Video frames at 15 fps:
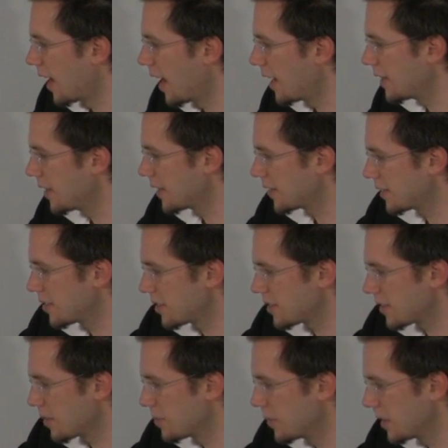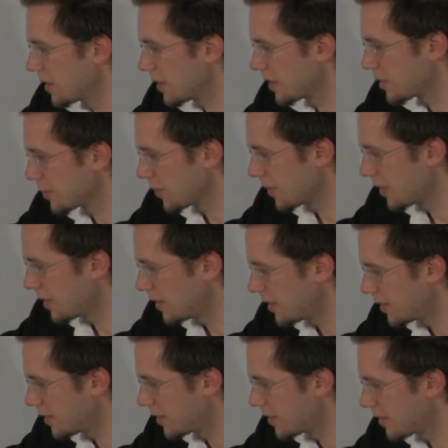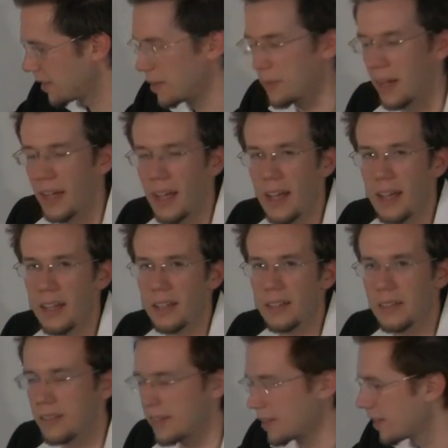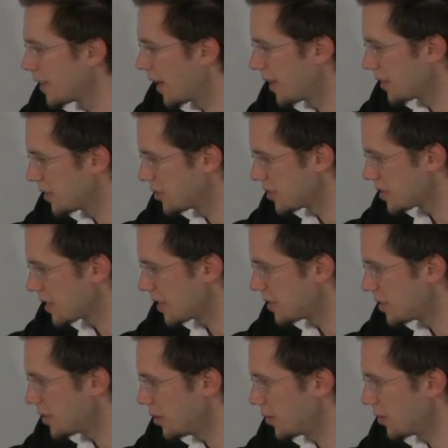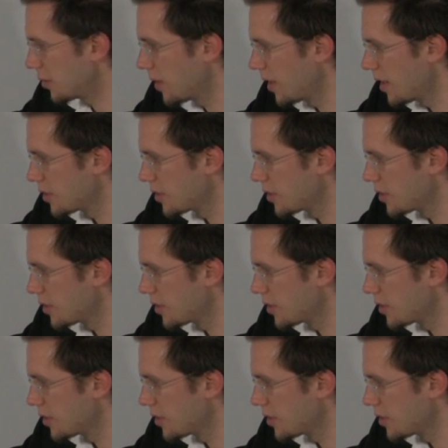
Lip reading: I like to just omit this one in my head and then just say 2.